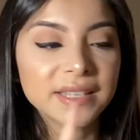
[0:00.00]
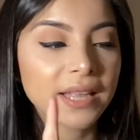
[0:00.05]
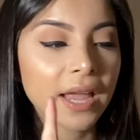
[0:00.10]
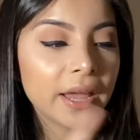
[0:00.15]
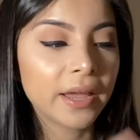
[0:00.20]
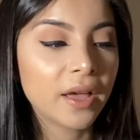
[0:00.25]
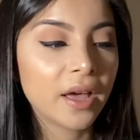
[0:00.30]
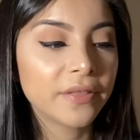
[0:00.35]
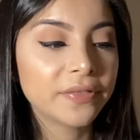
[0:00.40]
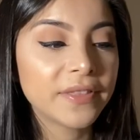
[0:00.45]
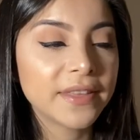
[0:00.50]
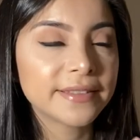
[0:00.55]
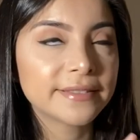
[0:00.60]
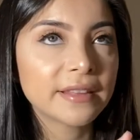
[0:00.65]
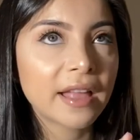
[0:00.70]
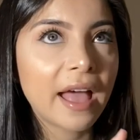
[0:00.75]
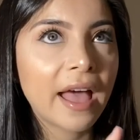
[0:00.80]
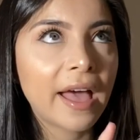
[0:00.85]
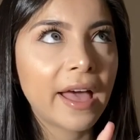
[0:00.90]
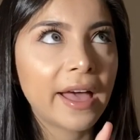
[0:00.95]
I got this
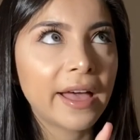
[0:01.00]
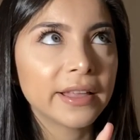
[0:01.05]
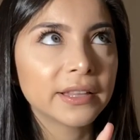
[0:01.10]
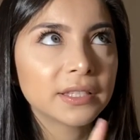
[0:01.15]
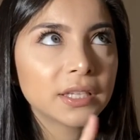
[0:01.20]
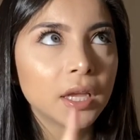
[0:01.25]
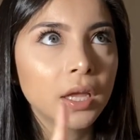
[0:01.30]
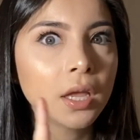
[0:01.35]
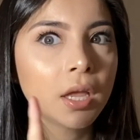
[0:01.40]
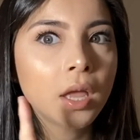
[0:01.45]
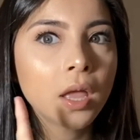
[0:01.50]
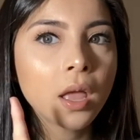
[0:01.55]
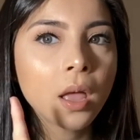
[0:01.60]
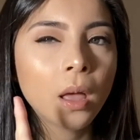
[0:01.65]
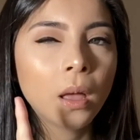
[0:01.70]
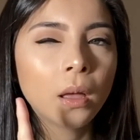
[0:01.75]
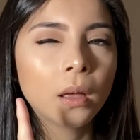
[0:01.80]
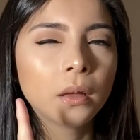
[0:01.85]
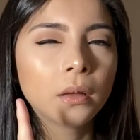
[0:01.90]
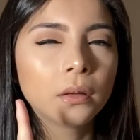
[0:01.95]
at
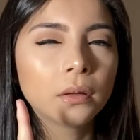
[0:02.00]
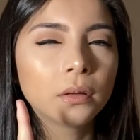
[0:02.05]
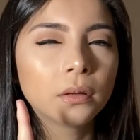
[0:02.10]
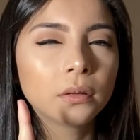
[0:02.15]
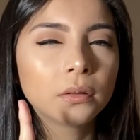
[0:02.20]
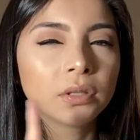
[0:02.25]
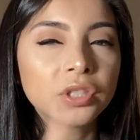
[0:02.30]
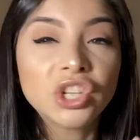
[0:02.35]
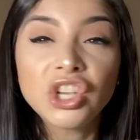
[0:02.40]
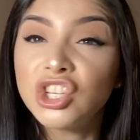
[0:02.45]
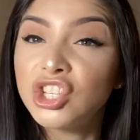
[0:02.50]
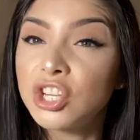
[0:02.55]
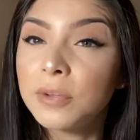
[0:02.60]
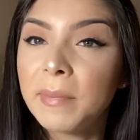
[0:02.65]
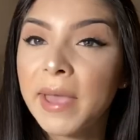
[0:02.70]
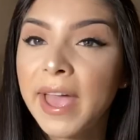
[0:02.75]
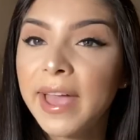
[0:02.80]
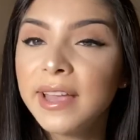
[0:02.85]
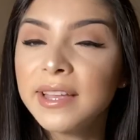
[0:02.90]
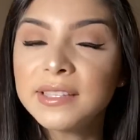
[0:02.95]
TJ
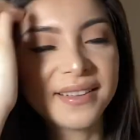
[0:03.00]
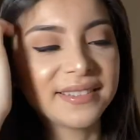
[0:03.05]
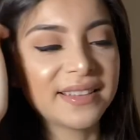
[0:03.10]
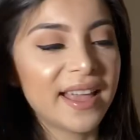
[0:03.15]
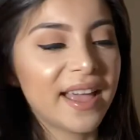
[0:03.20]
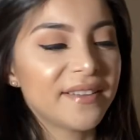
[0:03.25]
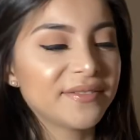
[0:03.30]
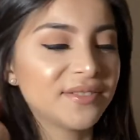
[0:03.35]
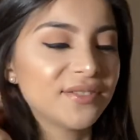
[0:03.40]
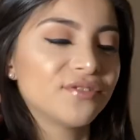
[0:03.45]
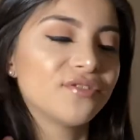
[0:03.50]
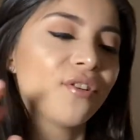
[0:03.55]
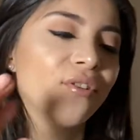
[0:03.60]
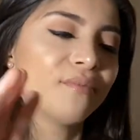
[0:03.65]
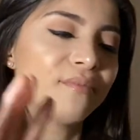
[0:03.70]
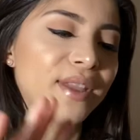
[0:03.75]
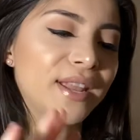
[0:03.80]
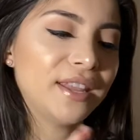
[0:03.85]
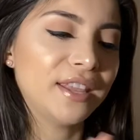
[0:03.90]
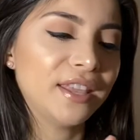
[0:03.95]
Maxx. They have so
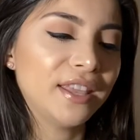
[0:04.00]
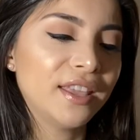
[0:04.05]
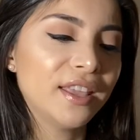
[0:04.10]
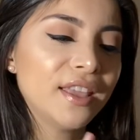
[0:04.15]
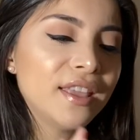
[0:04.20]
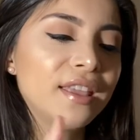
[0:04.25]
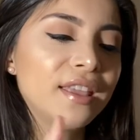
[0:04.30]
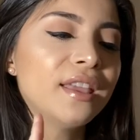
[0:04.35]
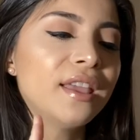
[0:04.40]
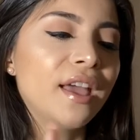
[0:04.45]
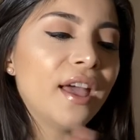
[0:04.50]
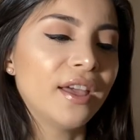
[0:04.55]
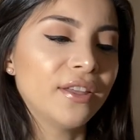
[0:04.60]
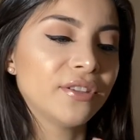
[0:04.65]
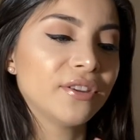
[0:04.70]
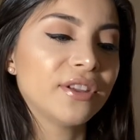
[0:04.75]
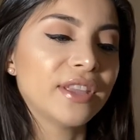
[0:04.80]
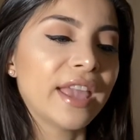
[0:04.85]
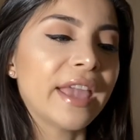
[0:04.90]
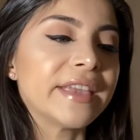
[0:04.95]
many other
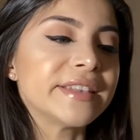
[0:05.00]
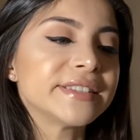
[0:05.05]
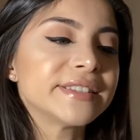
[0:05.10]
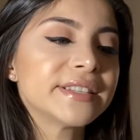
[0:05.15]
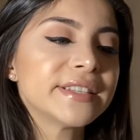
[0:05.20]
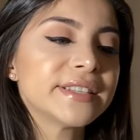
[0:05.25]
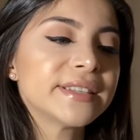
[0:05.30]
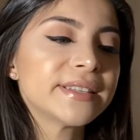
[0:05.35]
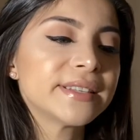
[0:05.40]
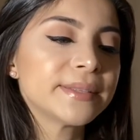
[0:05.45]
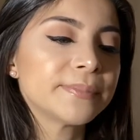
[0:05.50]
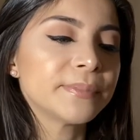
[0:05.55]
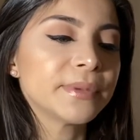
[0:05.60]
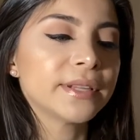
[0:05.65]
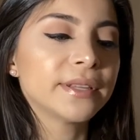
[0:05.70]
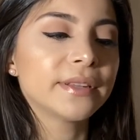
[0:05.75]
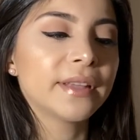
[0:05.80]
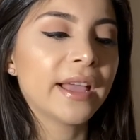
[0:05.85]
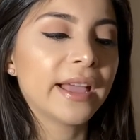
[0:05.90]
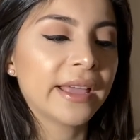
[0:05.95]
cases,
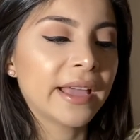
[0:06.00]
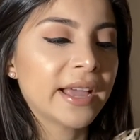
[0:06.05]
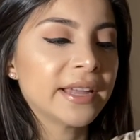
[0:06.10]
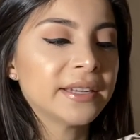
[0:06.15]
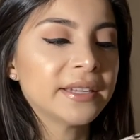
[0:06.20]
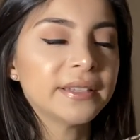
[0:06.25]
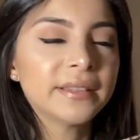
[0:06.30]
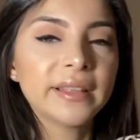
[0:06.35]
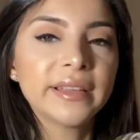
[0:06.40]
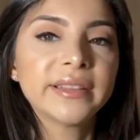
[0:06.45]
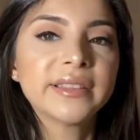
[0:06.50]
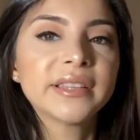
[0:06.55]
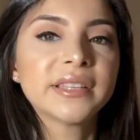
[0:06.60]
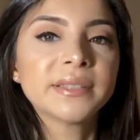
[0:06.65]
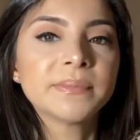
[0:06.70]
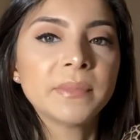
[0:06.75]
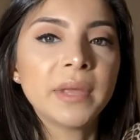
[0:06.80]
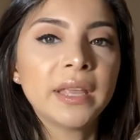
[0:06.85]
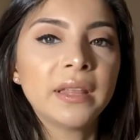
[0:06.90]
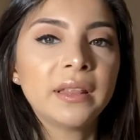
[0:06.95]
but I kind of like this
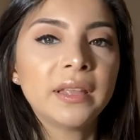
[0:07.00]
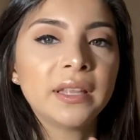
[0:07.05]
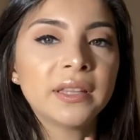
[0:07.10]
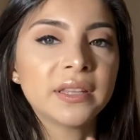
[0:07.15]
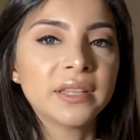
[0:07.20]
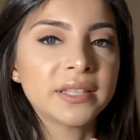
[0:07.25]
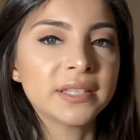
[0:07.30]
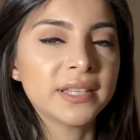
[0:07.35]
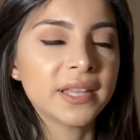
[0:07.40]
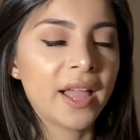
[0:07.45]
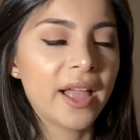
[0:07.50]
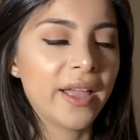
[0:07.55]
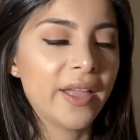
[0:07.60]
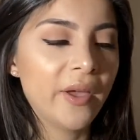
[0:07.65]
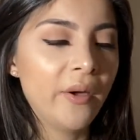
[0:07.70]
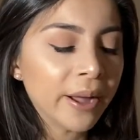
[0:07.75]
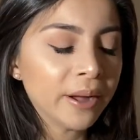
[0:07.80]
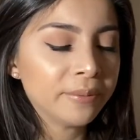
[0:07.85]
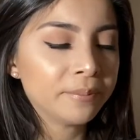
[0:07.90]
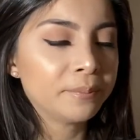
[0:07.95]
mainly, the
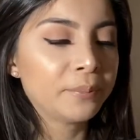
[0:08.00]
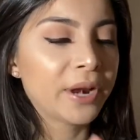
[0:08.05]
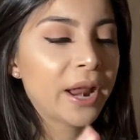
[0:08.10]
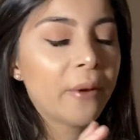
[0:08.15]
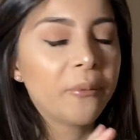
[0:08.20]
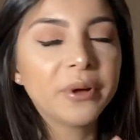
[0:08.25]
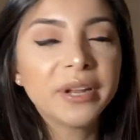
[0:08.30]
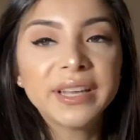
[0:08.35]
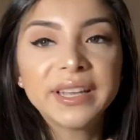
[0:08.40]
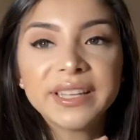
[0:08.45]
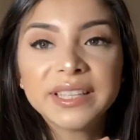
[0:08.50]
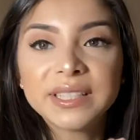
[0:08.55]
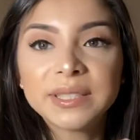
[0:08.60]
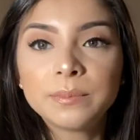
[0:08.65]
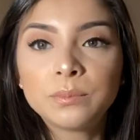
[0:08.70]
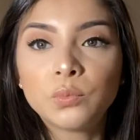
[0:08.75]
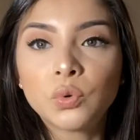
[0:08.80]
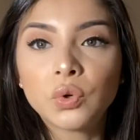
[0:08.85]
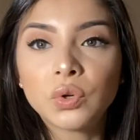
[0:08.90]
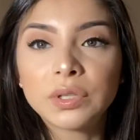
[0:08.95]
style. But I want to get
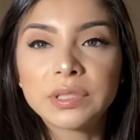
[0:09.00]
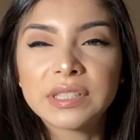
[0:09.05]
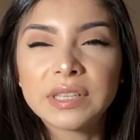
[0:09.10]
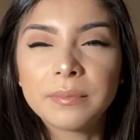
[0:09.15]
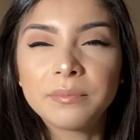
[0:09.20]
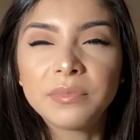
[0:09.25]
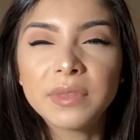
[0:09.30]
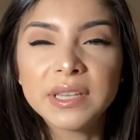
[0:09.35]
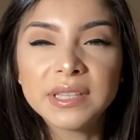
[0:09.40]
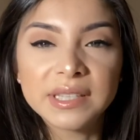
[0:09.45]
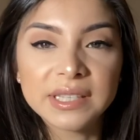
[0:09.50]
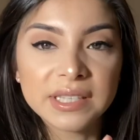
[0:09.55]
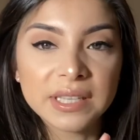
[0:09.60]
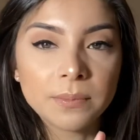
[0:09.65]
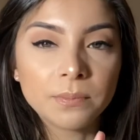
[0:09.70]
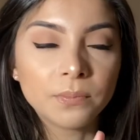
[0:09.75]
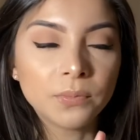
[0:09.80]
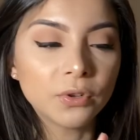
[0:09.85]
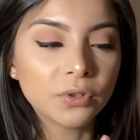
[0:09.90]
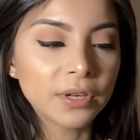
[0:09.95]
more something
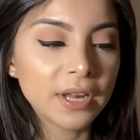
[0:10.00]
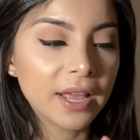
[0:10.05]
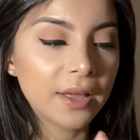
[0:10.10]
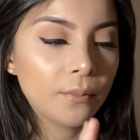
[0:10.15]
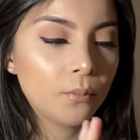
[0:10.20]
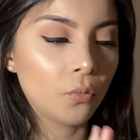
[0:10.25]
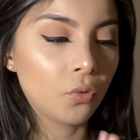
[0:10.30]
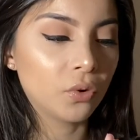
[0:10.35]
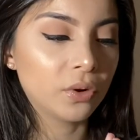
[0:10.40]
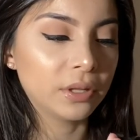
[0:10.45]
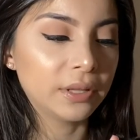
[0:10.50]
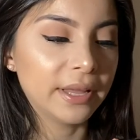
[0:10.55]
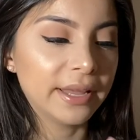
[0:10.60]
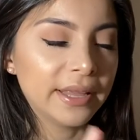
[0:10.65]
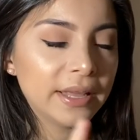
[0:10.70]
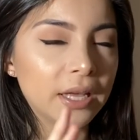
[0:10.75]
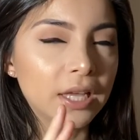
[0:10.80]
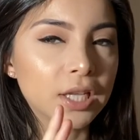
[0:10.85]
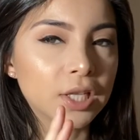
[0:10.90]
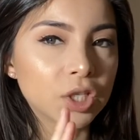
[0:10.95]
simple now, more like
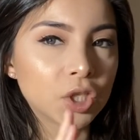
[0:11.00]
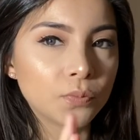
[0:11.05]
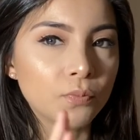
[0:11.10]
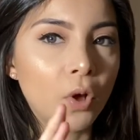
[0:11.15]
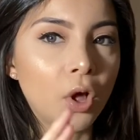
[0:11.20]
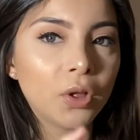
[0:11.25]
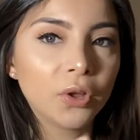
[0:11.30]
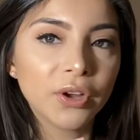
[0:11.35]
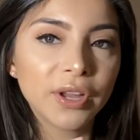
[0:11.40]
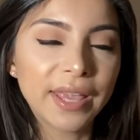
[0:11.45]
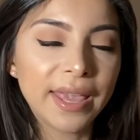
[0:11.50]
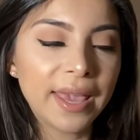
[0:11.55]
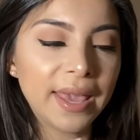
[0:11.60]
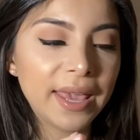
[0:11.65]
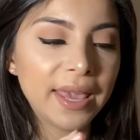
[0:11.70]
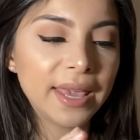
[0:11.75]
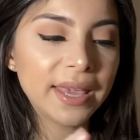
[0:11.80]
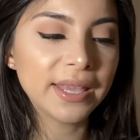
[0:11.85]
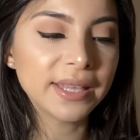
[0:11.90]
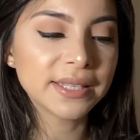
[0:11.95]
a smaller
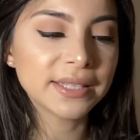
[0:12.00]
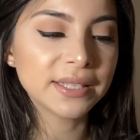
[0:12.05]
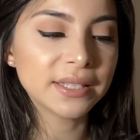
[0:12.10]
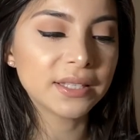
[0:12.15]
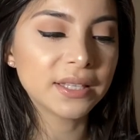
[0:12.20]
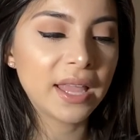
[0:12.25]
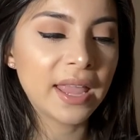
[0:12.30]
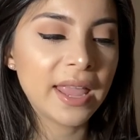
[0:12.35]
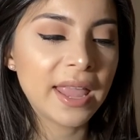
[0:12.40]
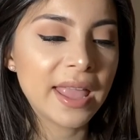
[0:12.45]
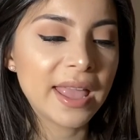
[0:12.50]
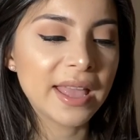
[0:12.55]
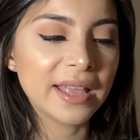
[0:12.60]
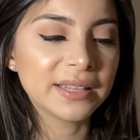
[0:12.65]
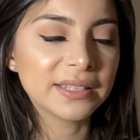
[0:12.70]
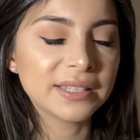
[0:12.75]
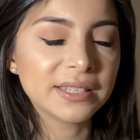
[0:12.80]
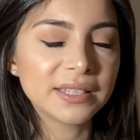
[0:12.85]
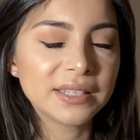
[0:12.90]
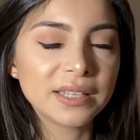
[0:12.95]
case
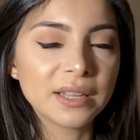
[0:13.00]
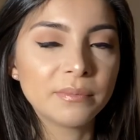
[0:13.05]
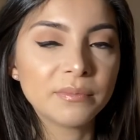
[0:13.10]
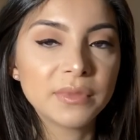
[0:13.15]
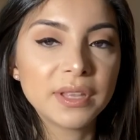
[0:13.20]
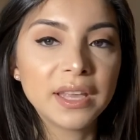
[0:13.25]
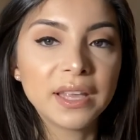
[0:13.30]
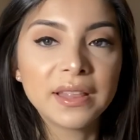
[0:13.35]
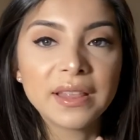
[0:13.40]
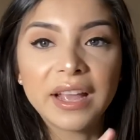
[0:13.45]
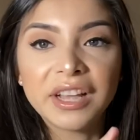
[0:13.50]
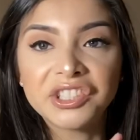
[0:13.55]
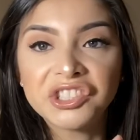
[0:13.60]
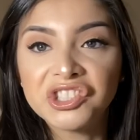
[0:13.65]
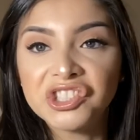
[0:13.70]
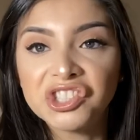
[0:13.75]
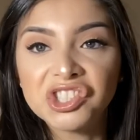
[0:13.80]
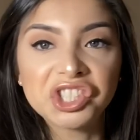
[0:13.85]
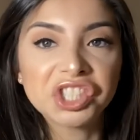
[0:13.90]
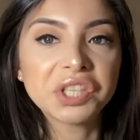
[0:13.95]
and something that's
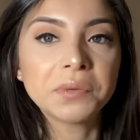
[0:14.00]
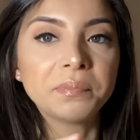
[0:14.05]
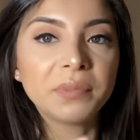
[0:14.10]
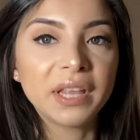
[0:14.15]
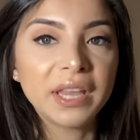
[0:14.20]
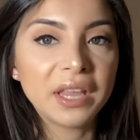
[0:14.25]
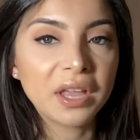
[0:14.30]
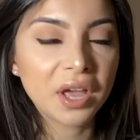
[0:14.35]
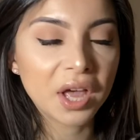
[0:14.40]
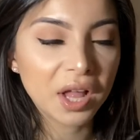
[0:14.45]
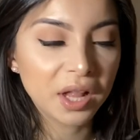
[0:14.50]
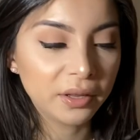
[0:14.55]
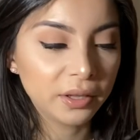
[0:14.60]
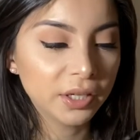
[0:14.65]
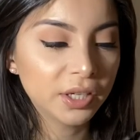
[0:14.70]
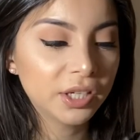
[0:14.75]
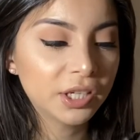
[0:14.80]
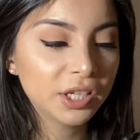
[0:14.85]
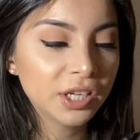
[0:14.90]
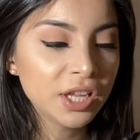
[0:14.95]
just a plain
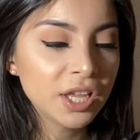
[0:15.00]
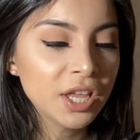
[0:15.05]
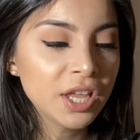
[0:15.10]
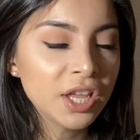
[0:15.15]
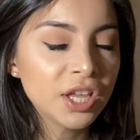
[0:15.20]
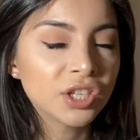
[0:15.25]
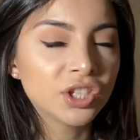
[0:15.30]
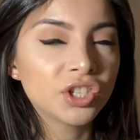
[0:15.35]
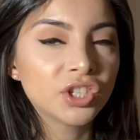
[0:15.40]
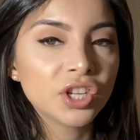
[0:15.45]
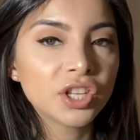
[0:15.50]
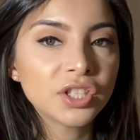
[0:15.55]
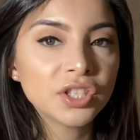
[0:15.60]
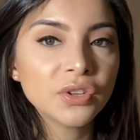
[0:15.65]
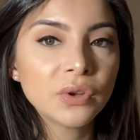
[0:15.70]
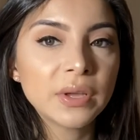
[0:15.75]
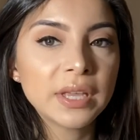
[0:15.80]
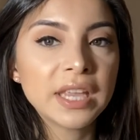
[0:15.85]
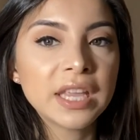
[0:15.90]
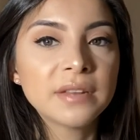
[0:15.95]
color, just so
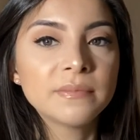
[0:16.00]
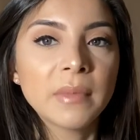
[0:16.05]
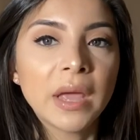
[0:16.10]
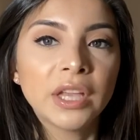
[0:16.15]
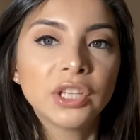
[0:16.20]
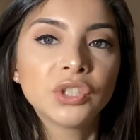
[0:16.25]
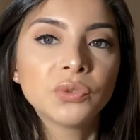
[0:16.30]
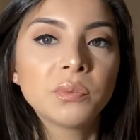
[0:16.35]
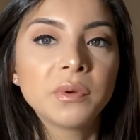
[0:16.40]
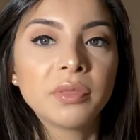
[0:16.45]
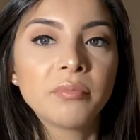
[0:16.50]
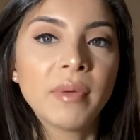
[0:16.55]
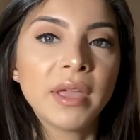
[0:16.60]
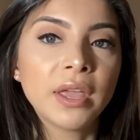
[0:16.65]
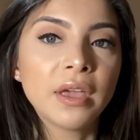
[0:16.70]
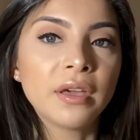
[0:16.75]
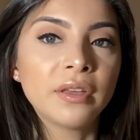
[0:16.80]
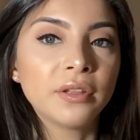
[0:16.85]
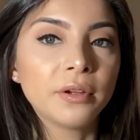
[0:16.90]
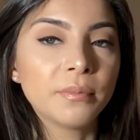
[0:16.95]
it can match with my
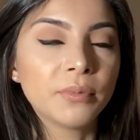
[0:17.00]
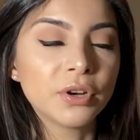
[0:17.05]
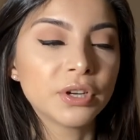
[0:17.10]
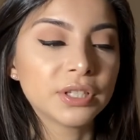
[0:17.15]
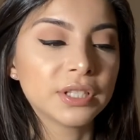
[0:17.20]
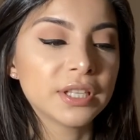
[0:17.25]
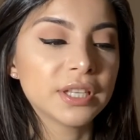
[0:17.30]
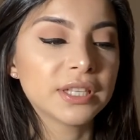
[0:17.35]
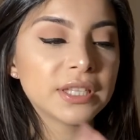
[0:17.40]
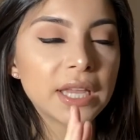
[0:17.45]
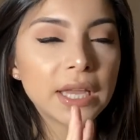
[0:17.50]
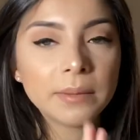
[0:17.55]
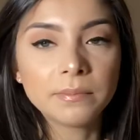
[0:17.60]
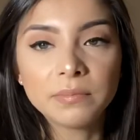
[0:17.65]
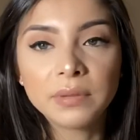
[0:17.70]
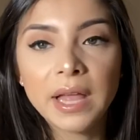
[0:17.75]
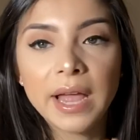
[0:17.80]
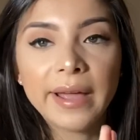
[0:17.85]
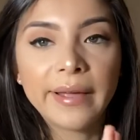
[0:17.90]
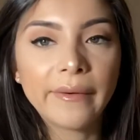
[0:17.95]
other purses like
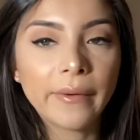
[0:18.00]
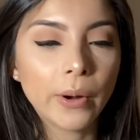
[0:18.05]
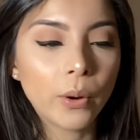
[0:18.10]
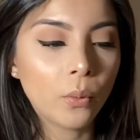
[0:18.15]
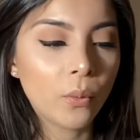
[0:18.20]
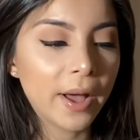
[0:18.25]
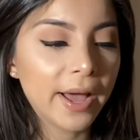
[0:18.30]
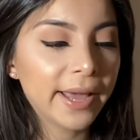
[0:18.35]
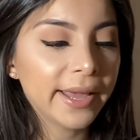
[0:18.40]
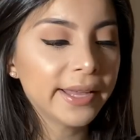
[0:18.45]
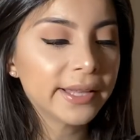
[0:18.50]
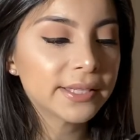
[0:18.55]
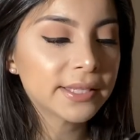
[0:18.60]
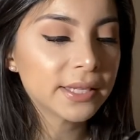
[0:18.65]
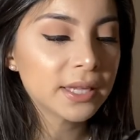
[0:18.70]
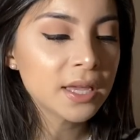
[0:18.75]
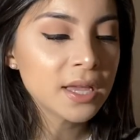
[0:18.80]
black or white.